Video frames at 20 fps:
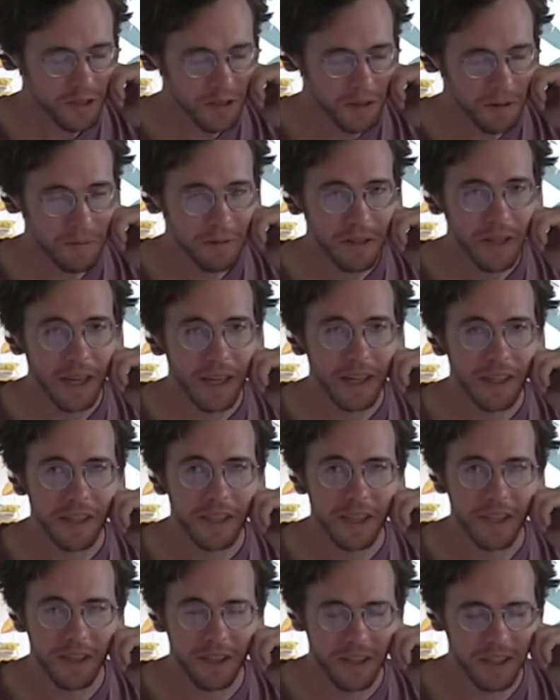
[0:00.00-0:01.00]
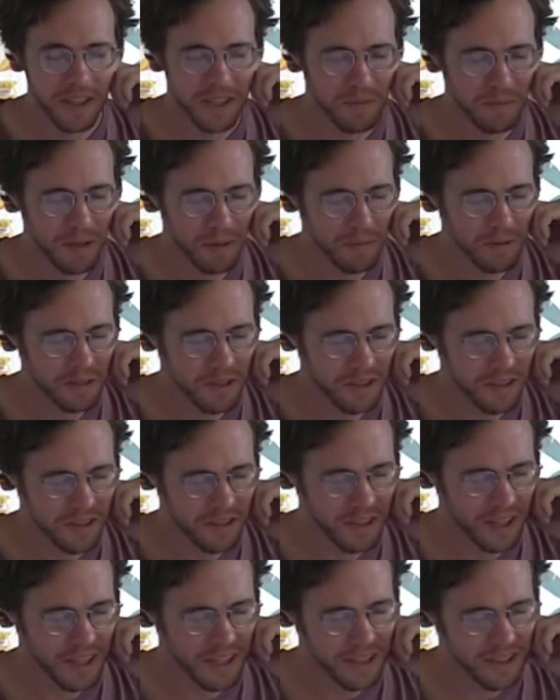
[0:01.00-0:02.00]
Hopefully I can encourage some people to
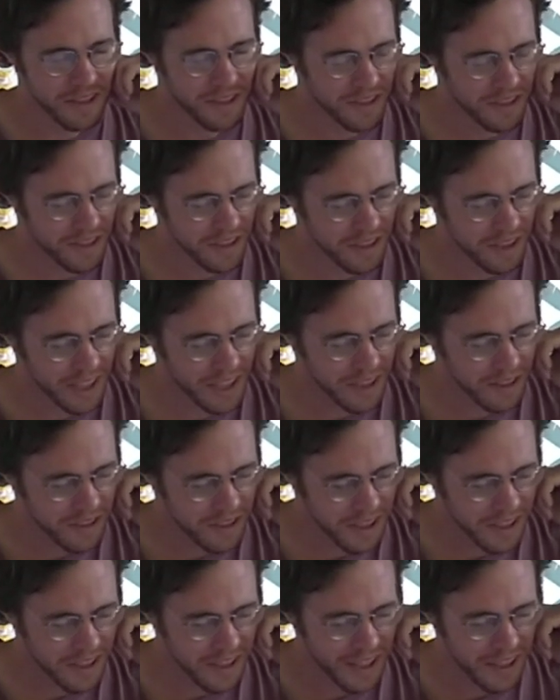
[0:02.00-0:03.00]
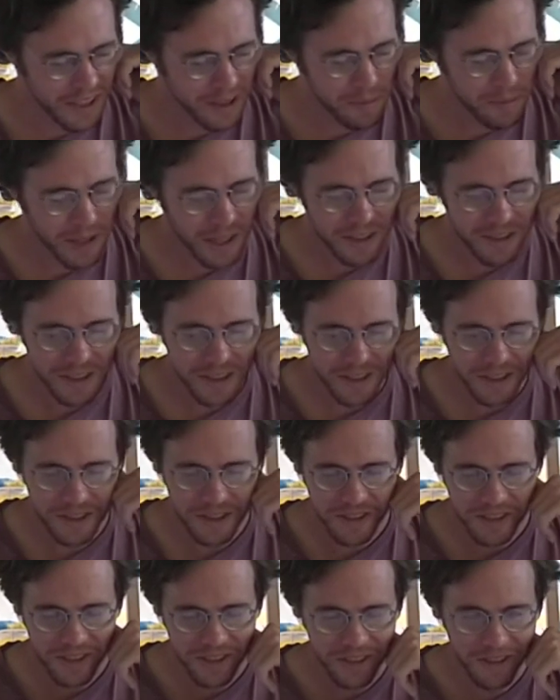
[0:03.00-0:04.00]
try out nickel iron batteries in
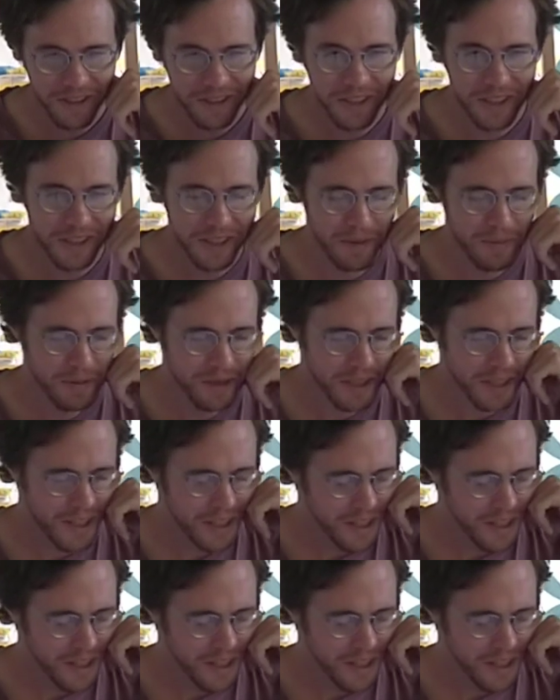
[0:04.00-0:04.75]
their solar systems.